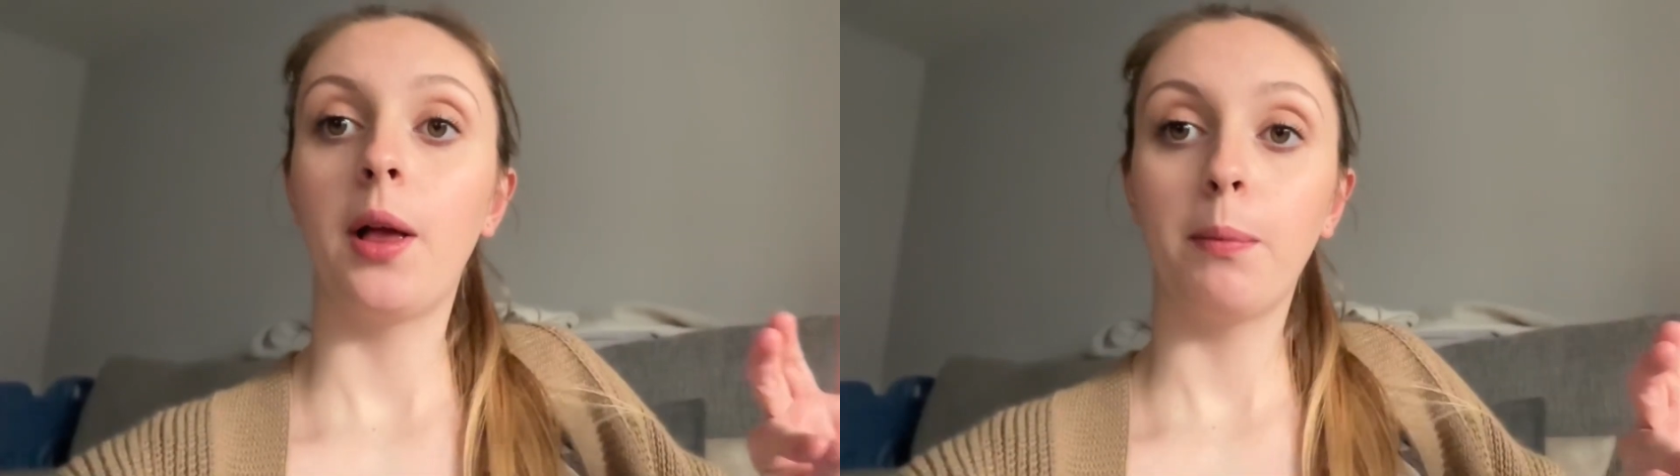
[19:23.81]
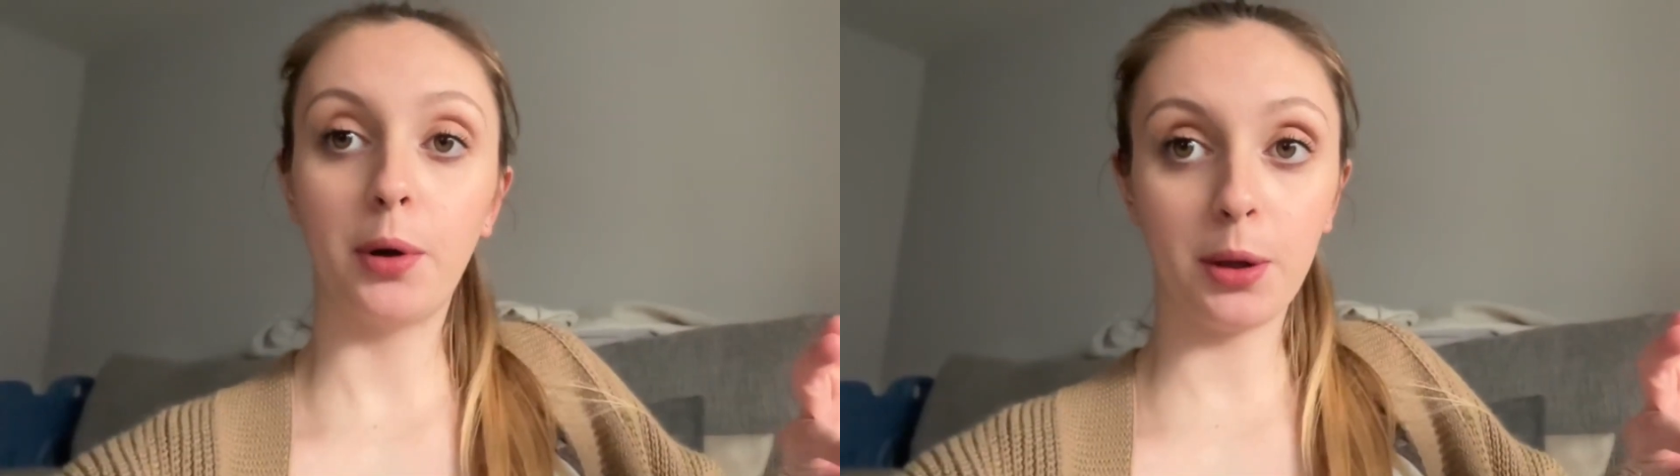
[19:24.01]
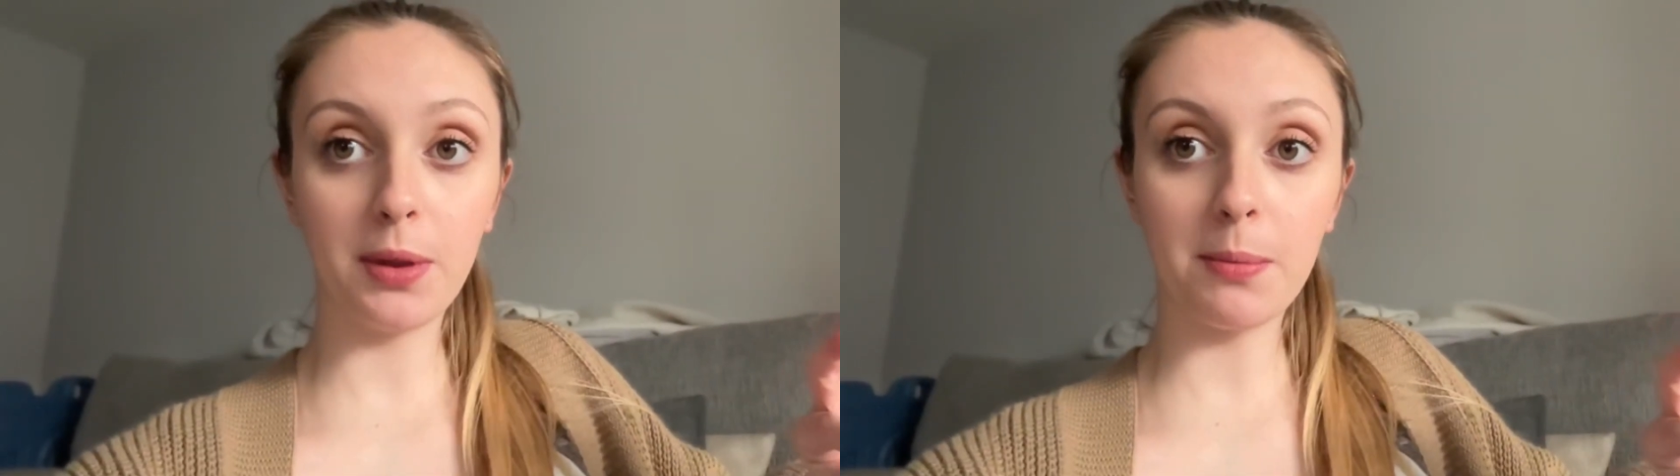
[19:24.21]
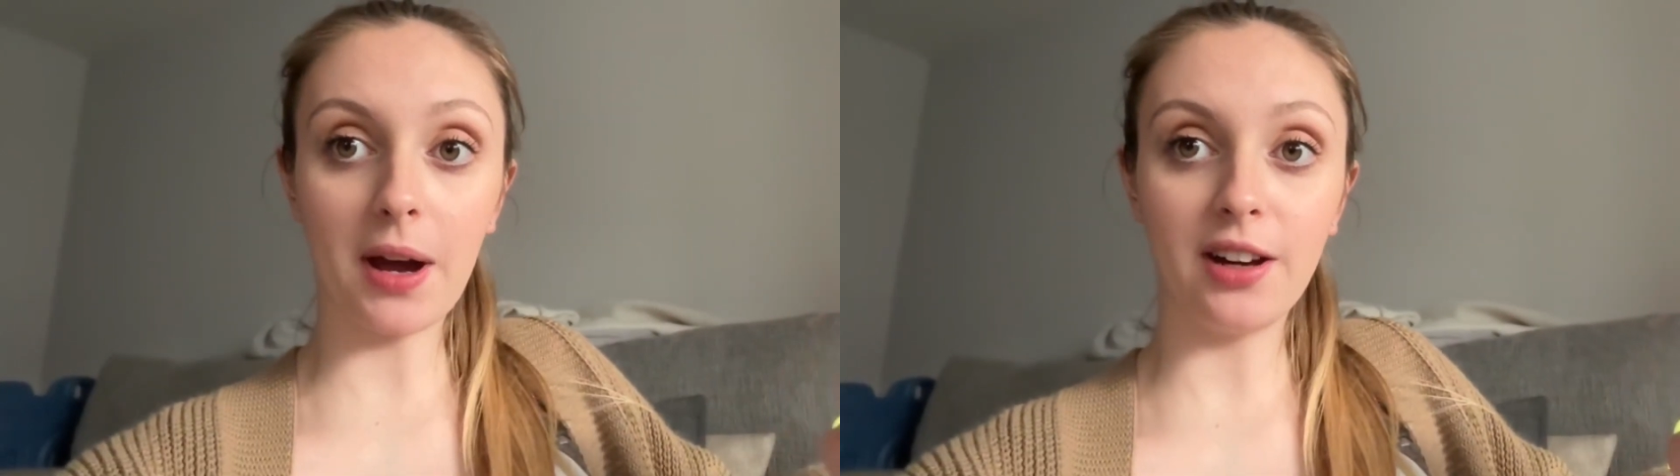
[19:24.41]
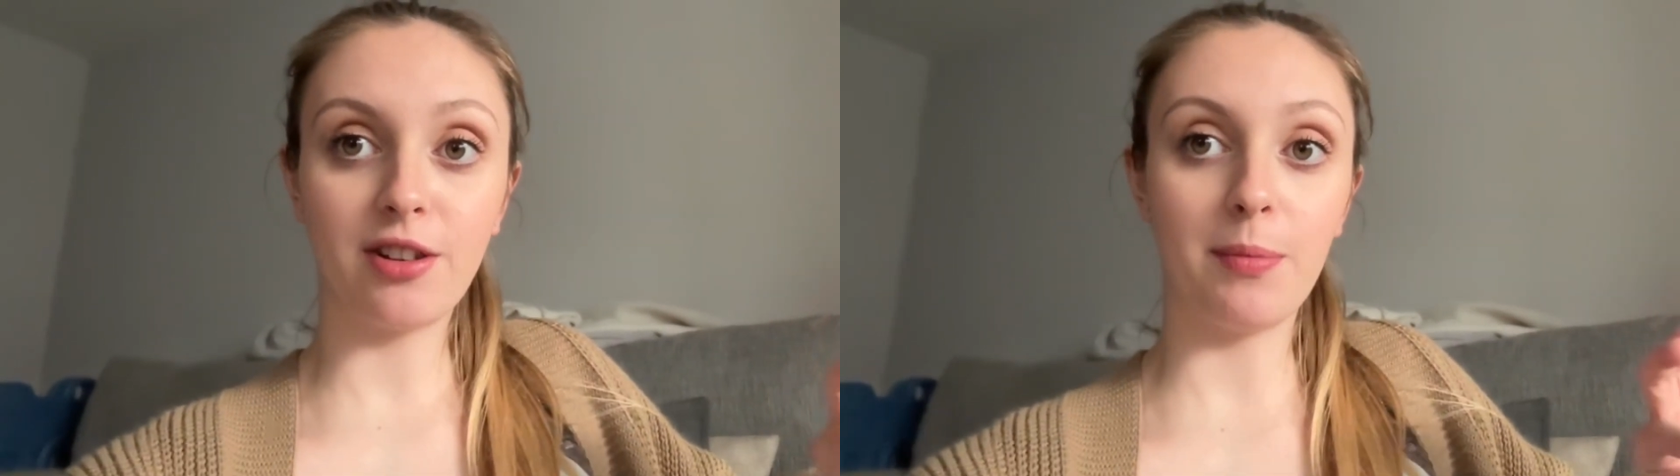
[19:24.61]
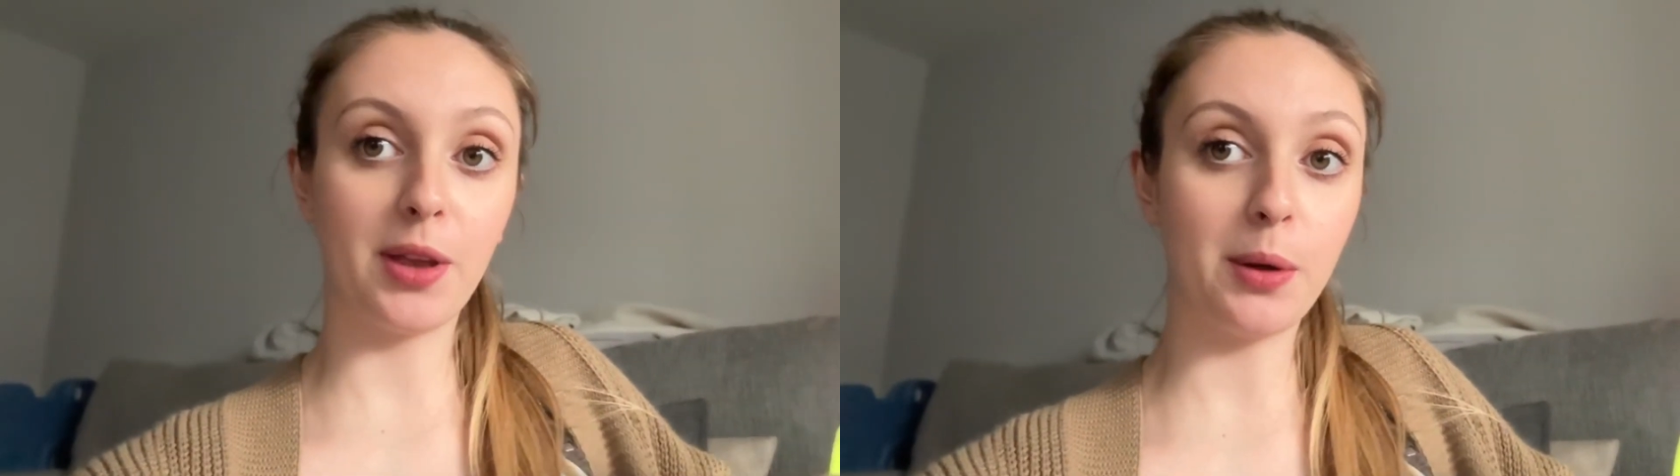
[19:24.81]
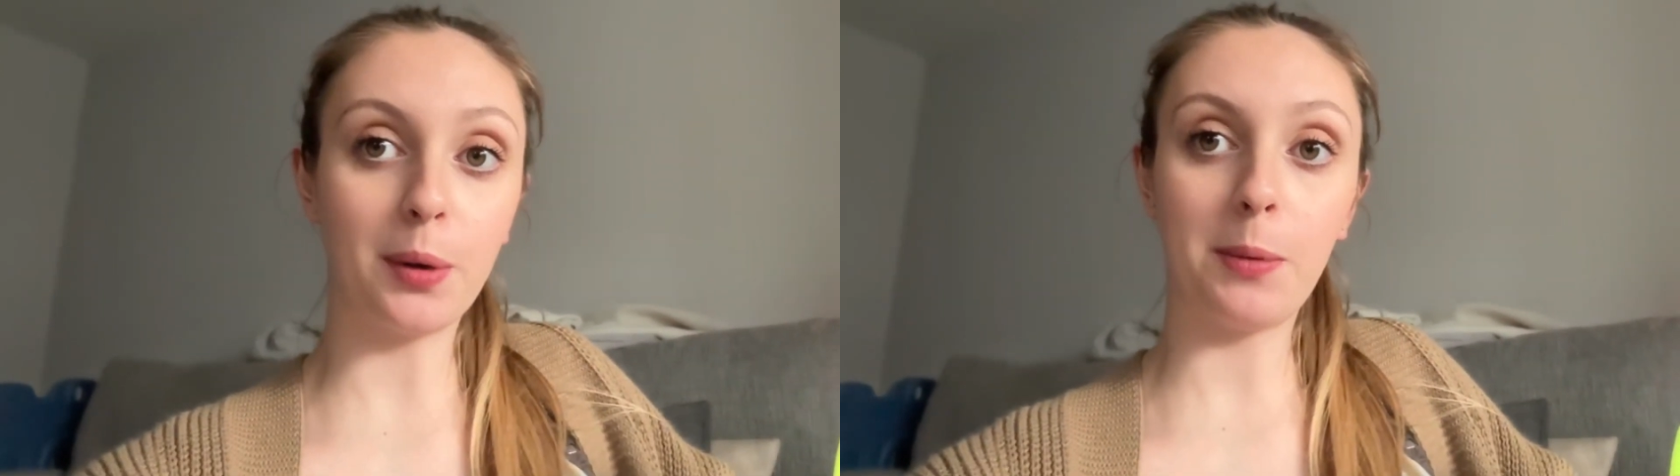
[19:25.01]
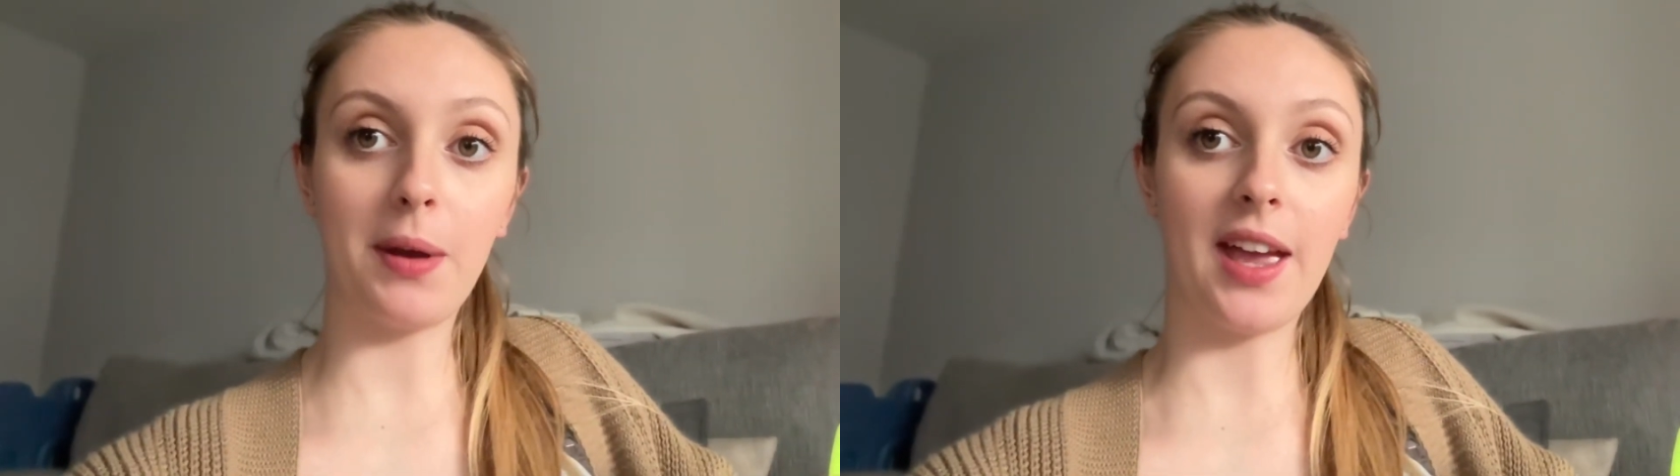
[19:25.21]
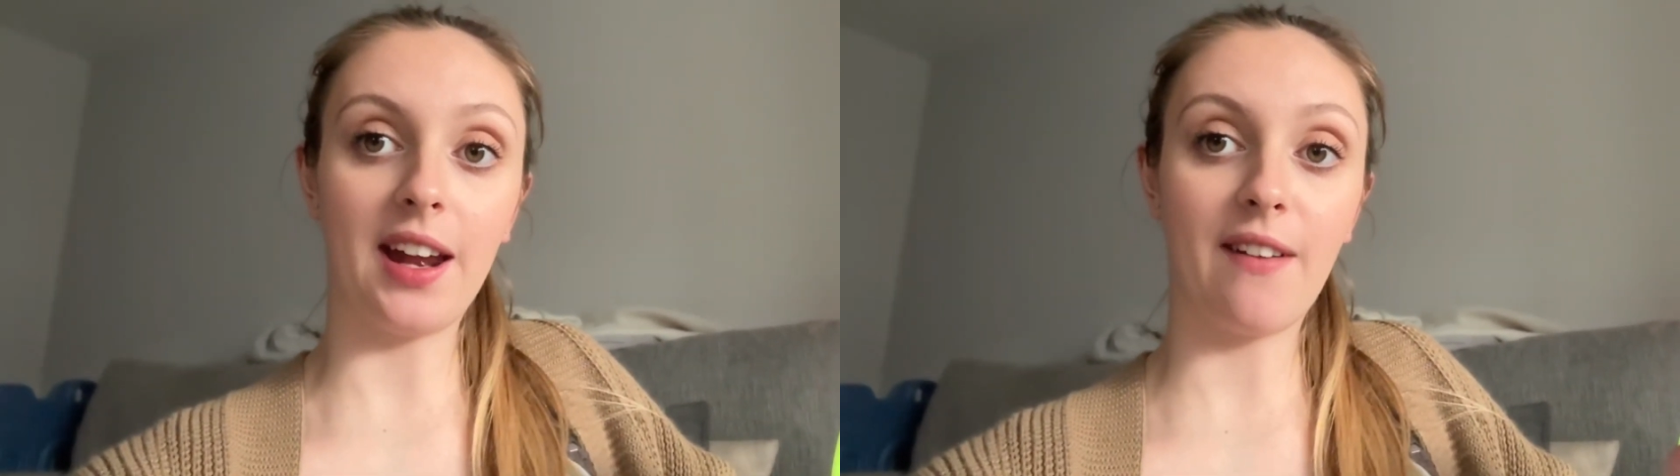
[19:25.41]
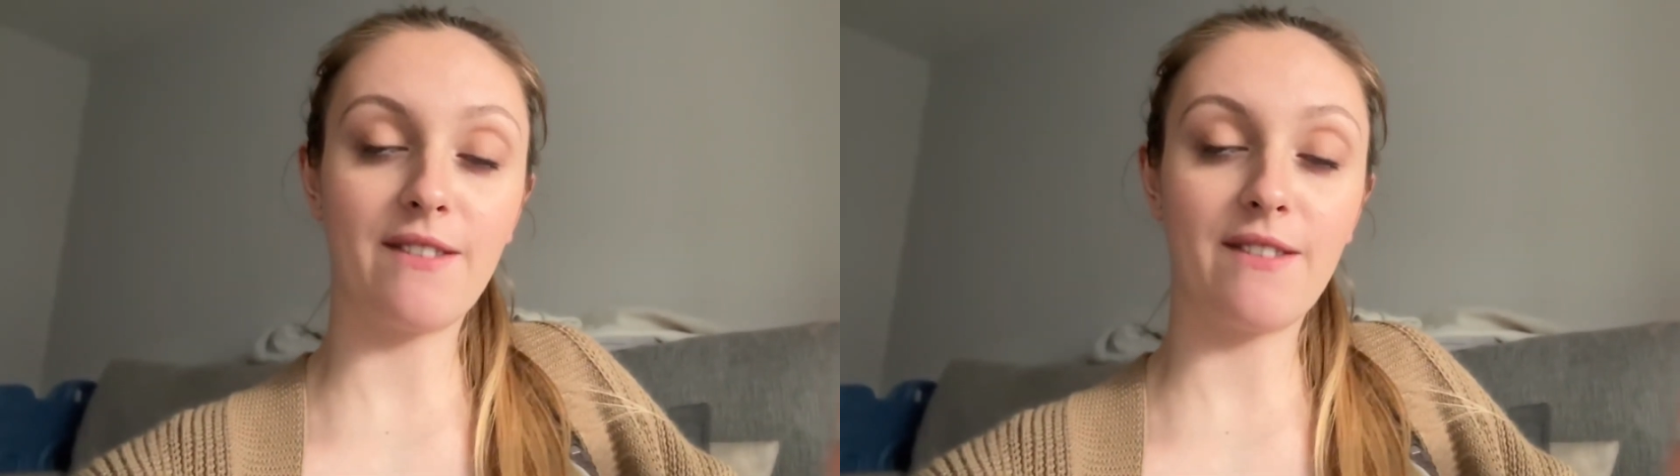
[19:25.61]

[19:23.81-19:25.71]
put you in the mind frame that you want to be in